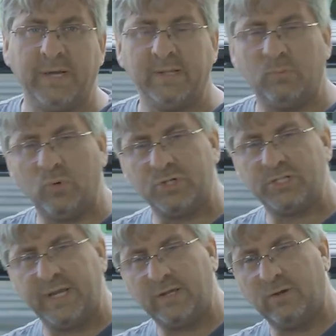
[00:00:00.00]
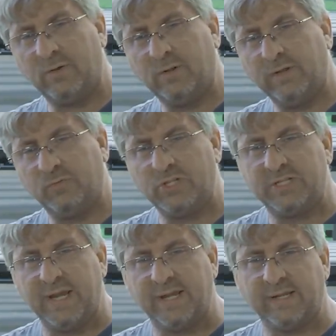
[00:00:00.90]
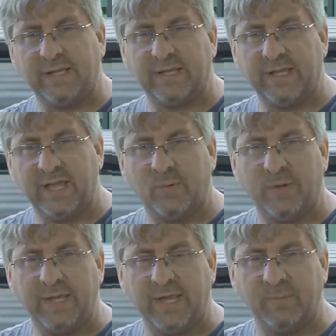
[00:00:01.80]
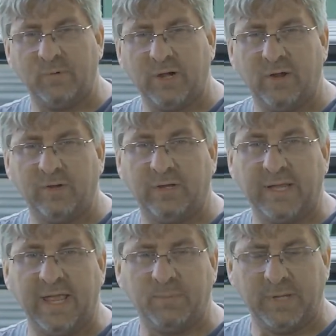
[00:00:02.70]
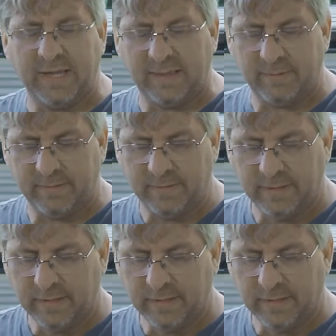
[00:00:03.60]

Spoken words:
on the motorcycle if we stayed at like a KOA campground at a camping cabin.